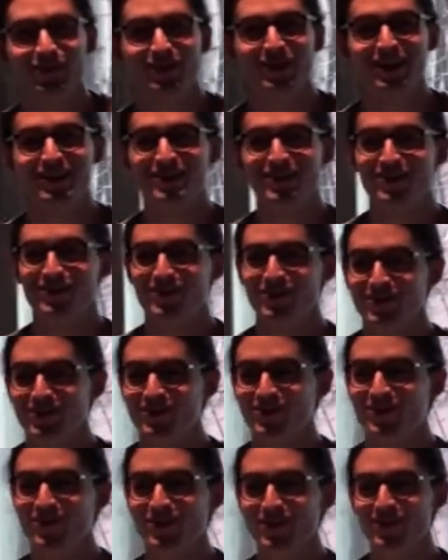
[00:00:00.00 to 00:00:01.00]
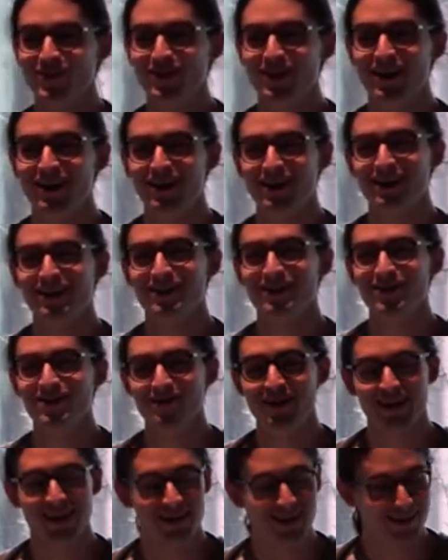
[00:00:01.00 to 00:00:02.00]
we will get to introduce to you the
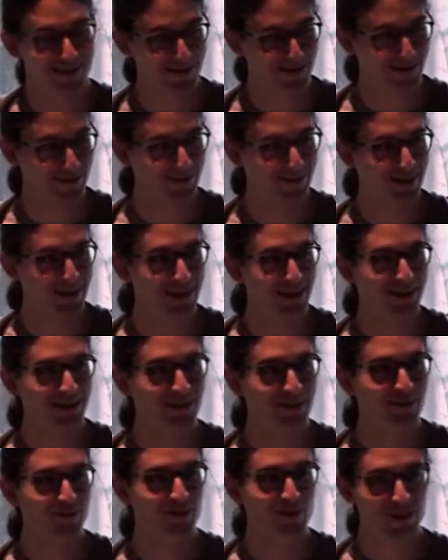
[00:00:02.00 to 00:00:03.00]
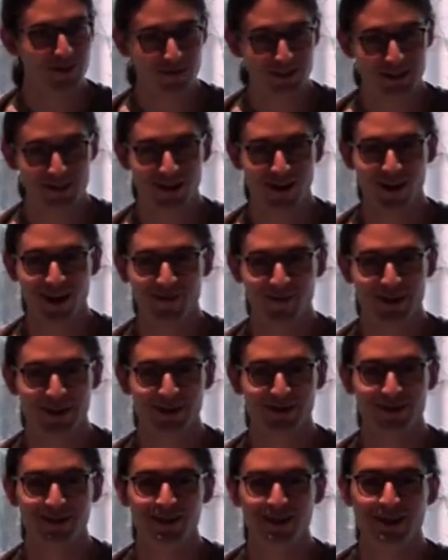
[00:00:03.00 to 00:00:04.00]
new mechanism, briefly talk
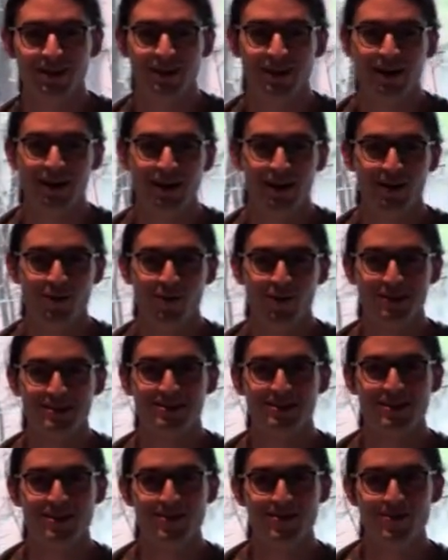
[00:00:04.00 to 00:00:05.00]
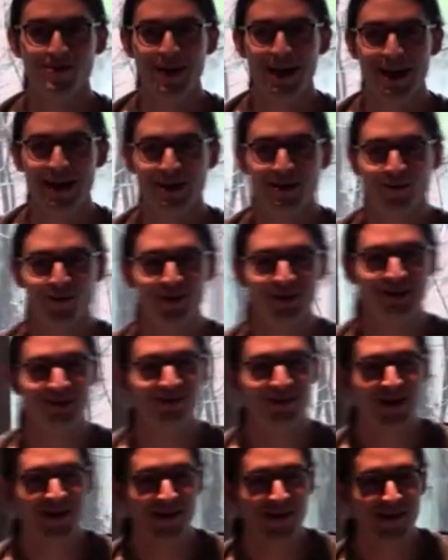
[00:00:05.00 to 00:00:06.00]
about what's new and
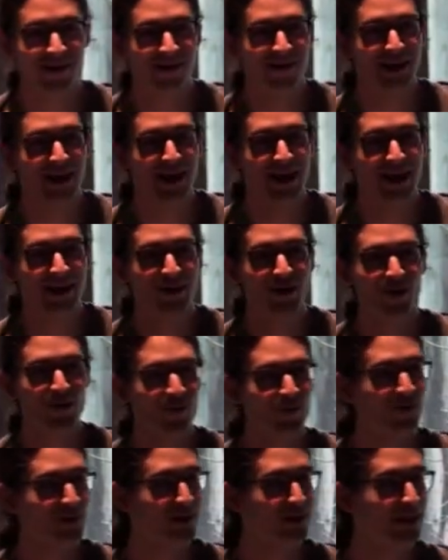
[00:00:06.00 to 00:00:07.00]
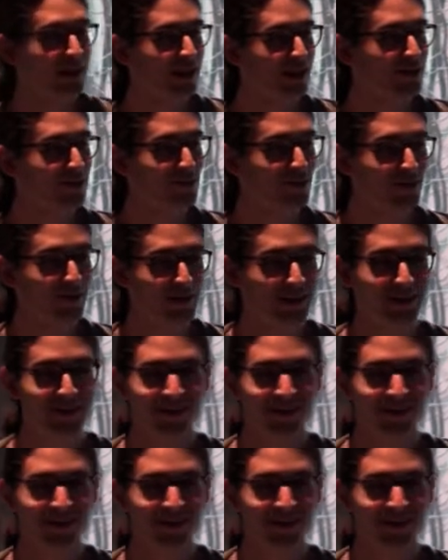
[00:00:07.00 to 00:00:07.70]
what's better, and hopefully get you all